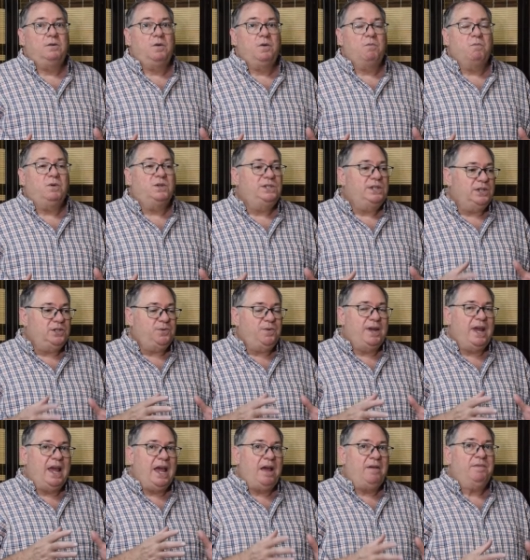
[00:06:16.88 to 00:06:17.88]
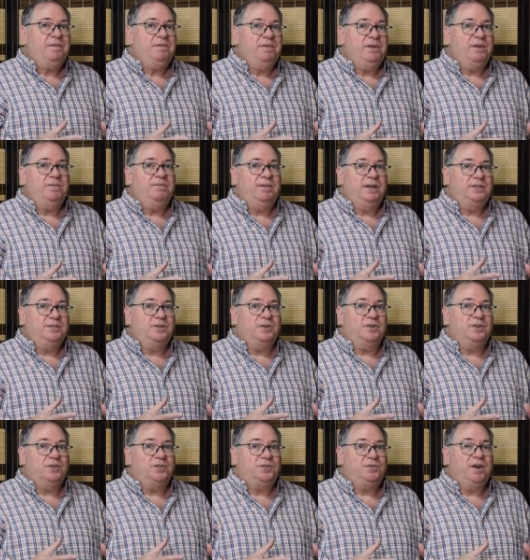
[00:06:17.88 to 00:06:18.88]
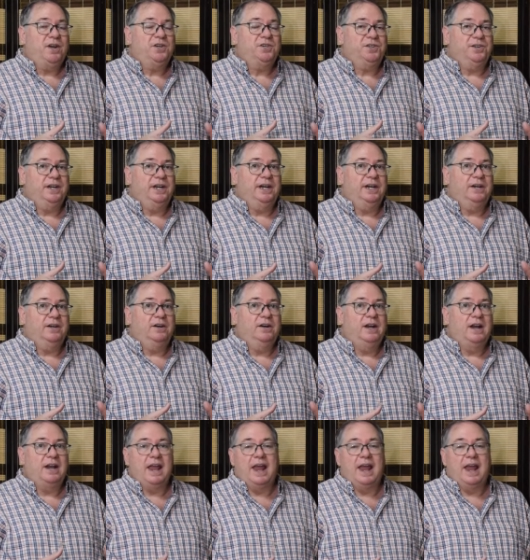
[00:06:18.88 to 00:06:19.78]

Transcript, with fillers: Well, since we have a real physical structure here,